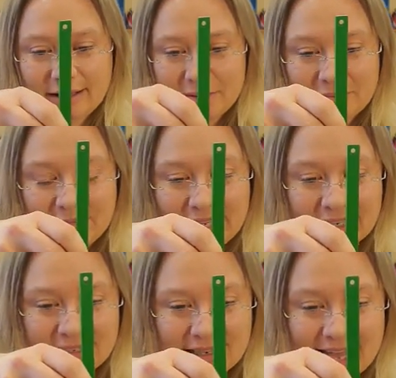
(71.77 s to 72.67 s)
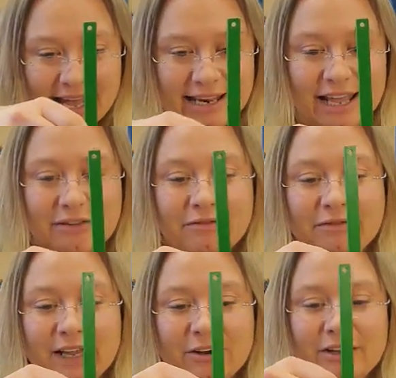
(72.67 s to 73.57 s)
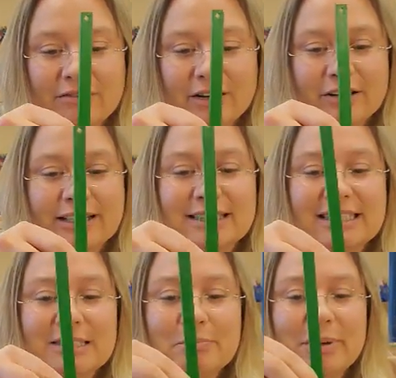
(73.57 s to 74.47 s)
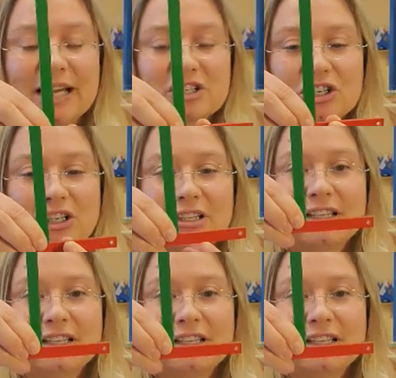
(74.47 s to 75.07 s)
meet at a very, very special